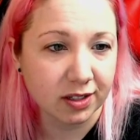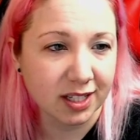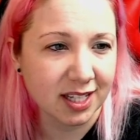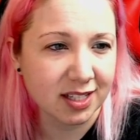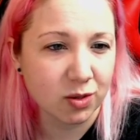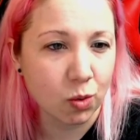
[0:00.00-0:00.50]

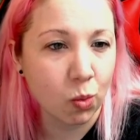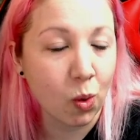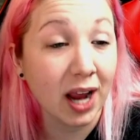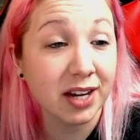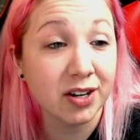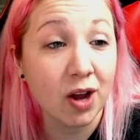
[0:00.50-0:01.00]
It's
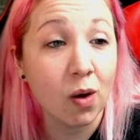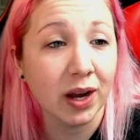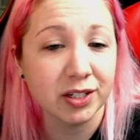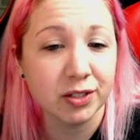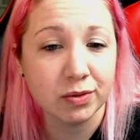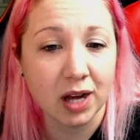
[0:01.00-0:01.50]
why, no, I
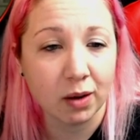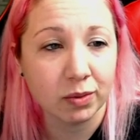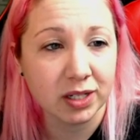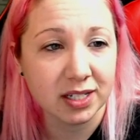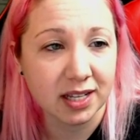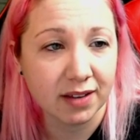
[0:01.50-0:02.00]
do not want
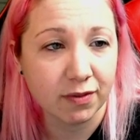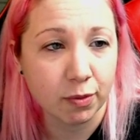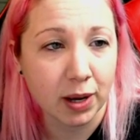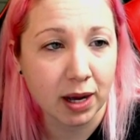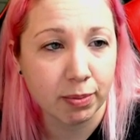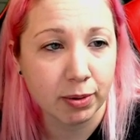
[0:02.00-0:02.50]
to save a
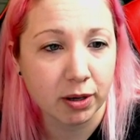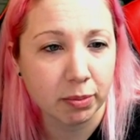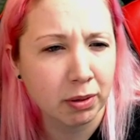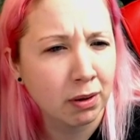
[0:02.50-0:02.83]
pop-up.